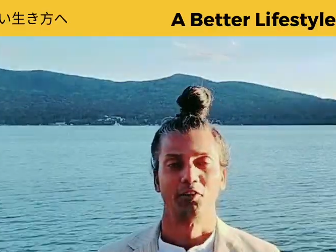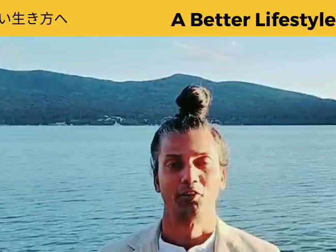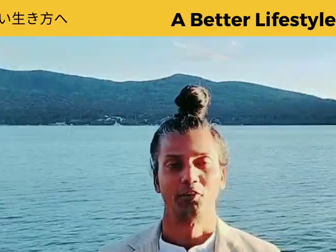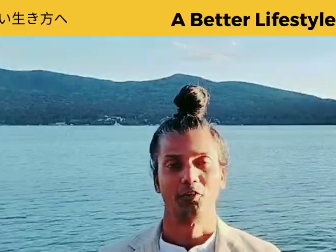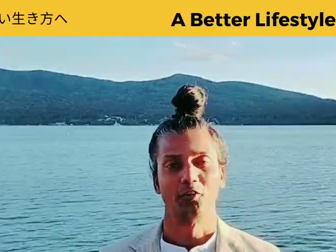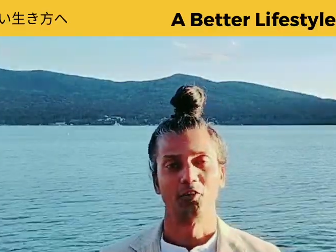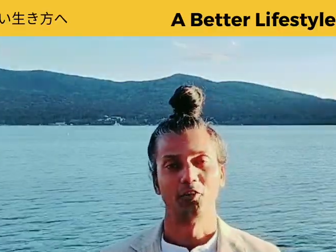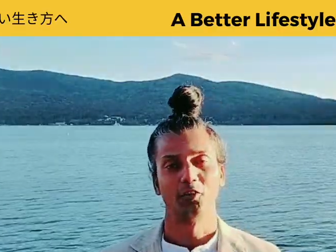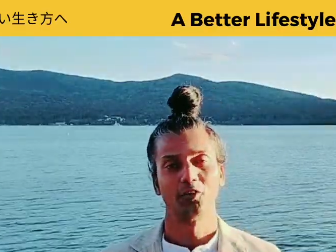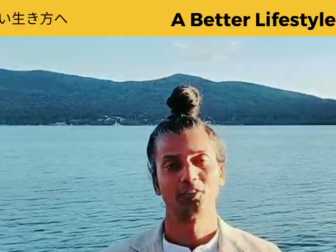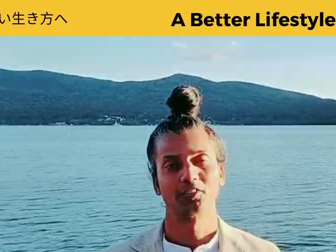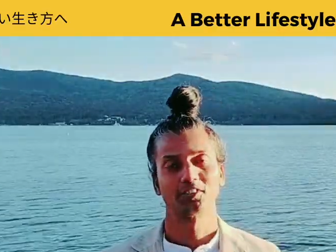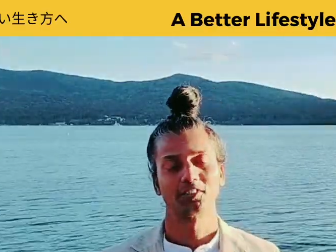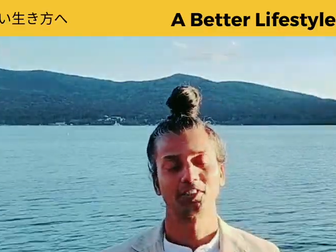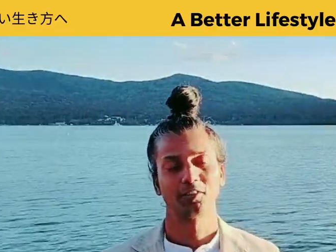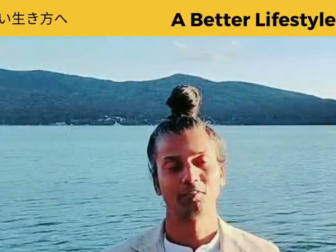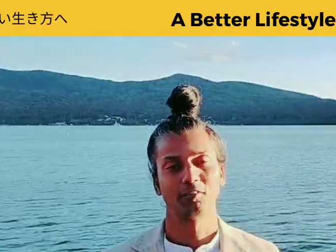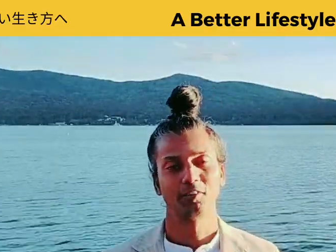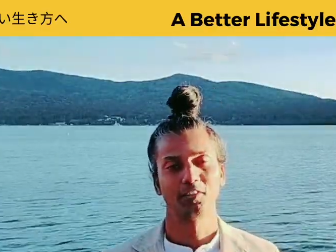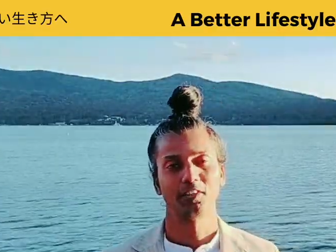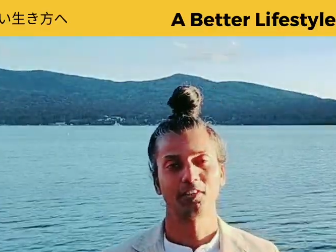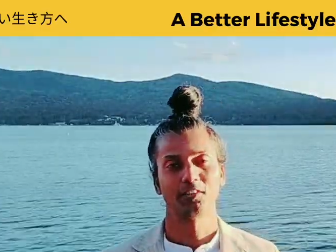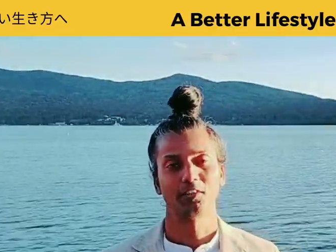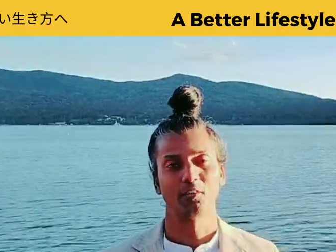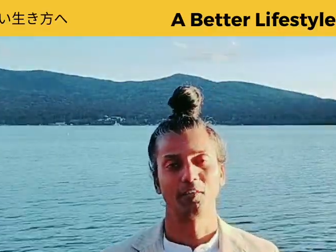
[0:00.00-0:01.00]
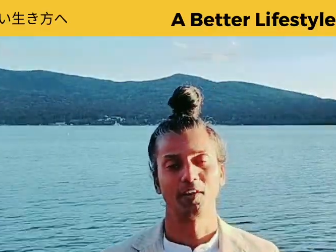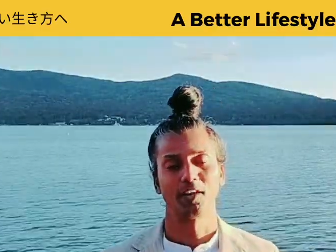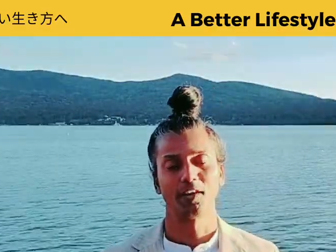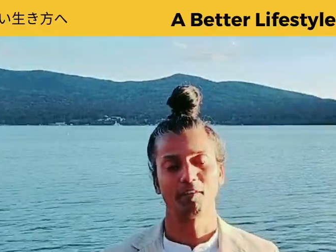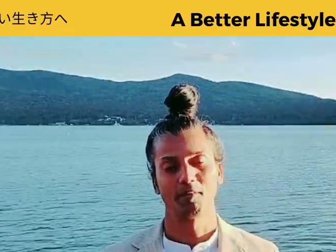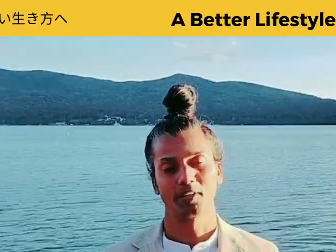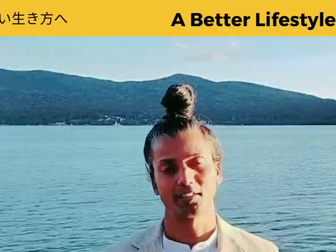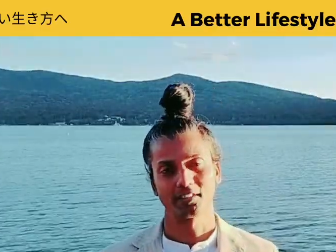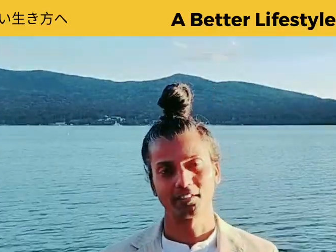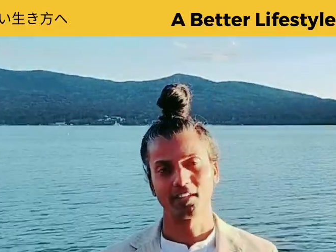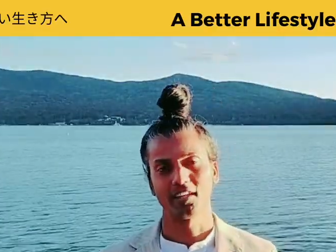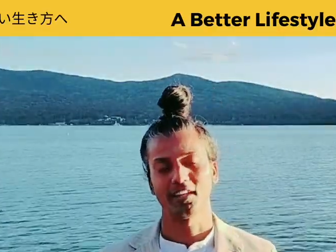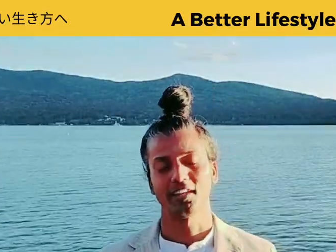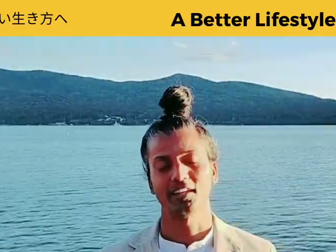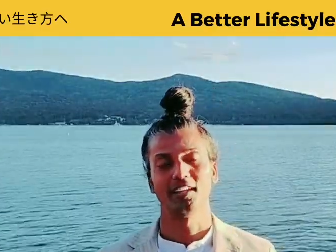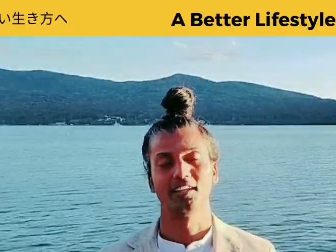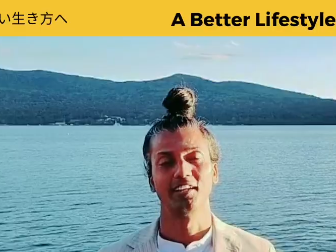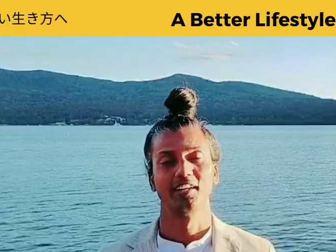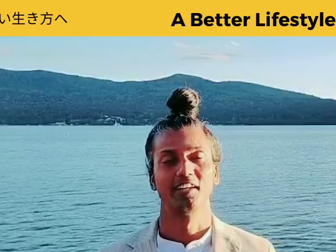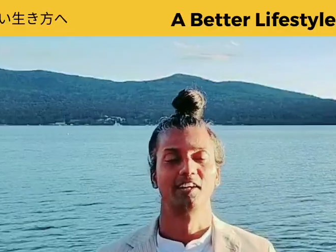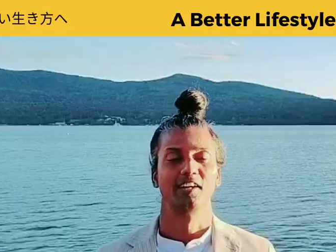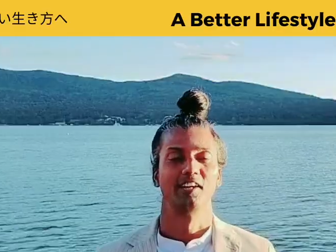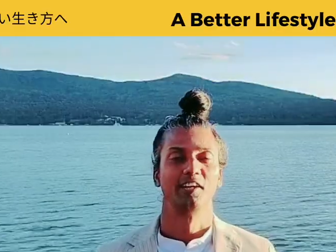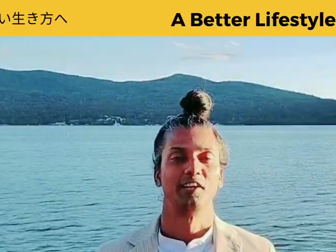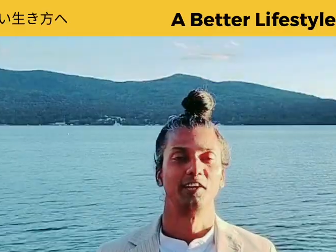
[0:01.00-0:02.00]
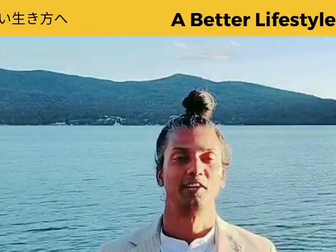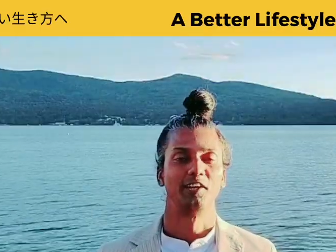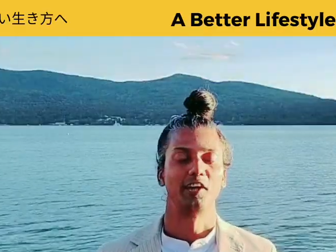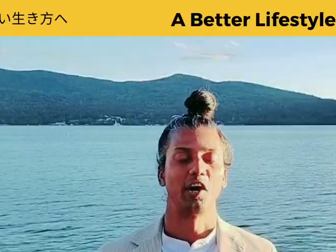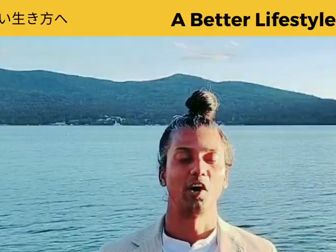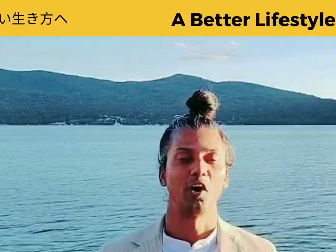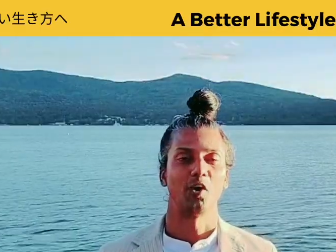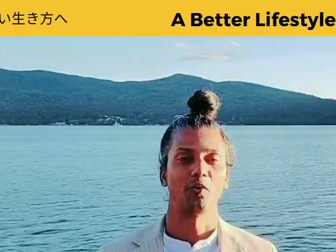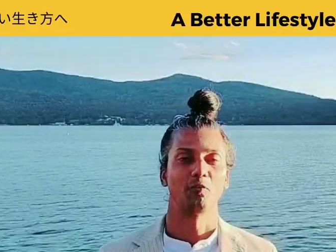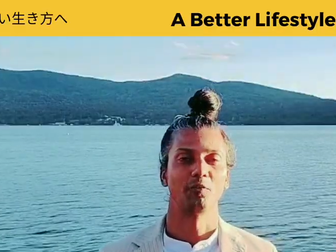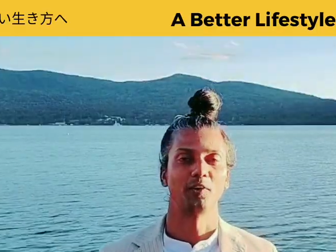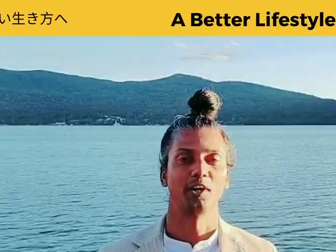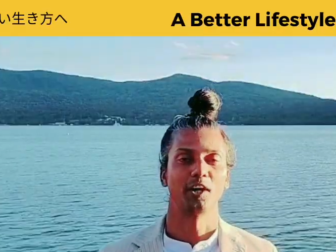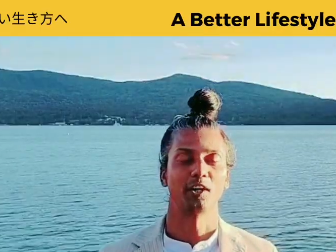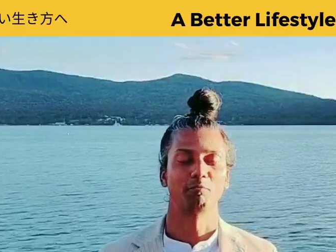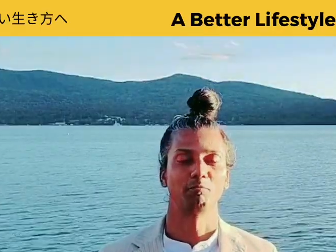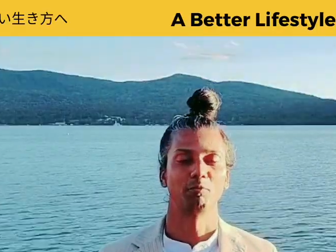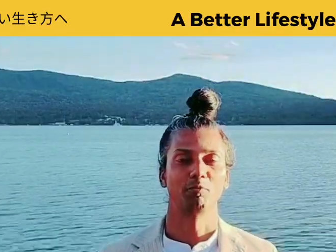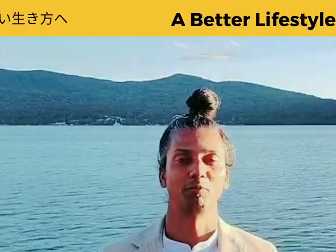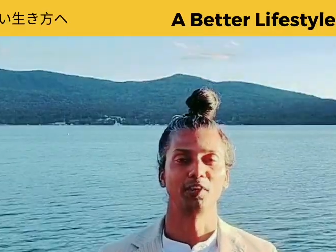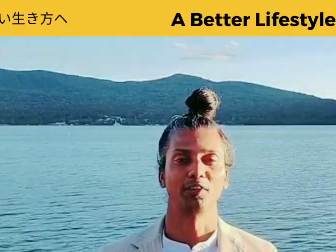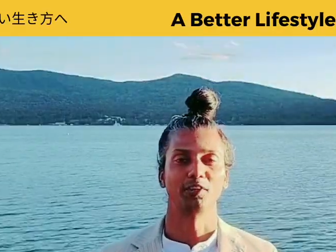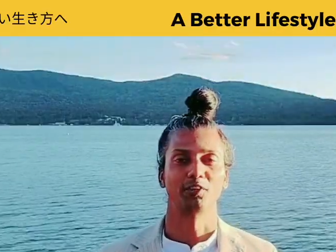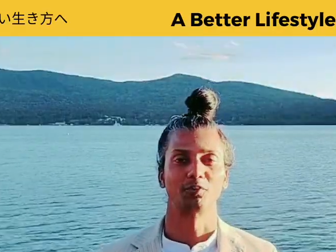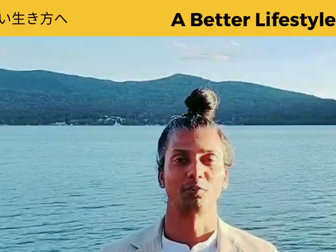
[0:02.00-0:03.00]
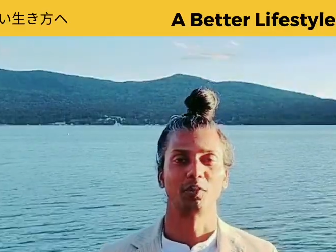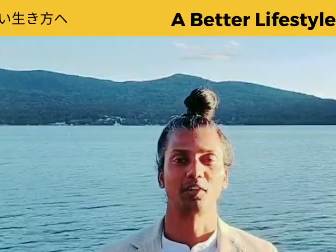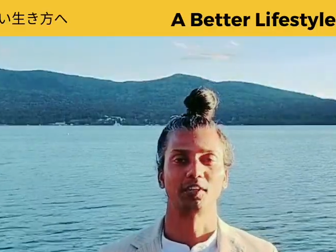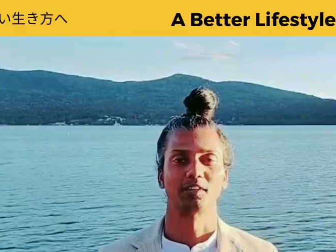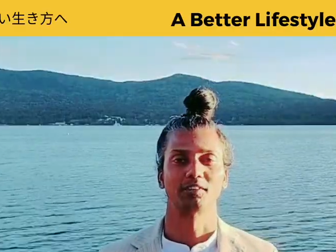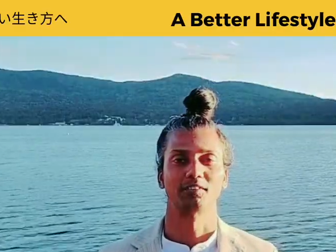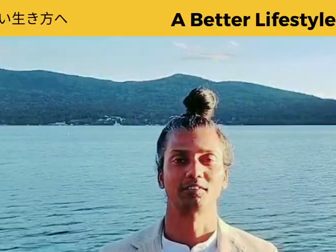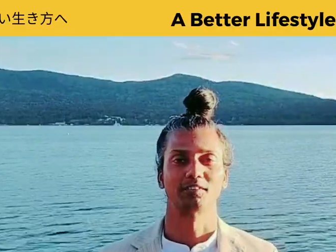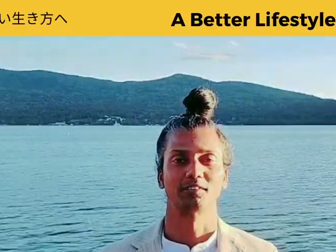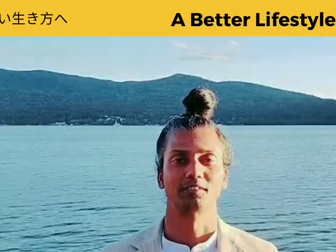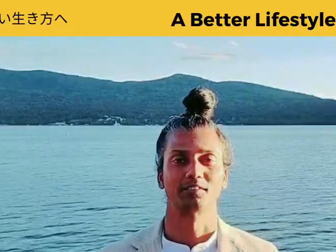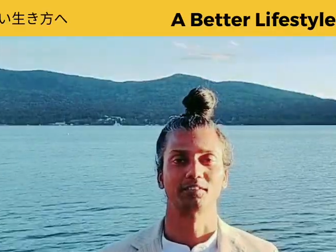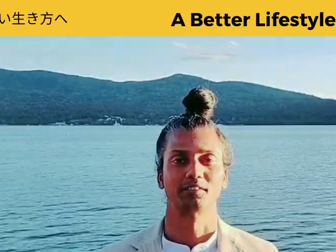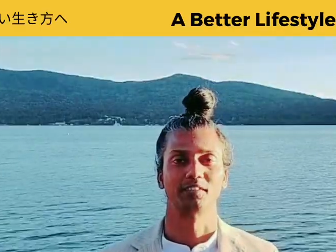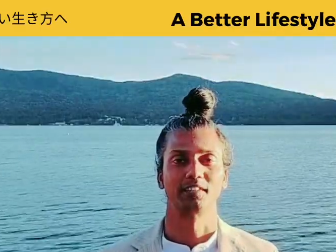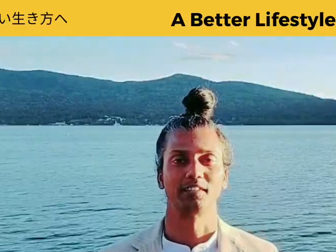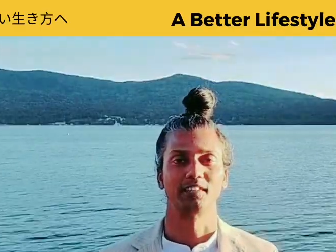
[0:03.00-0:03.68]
Yog Shivir Warimashita. Now we are moving towards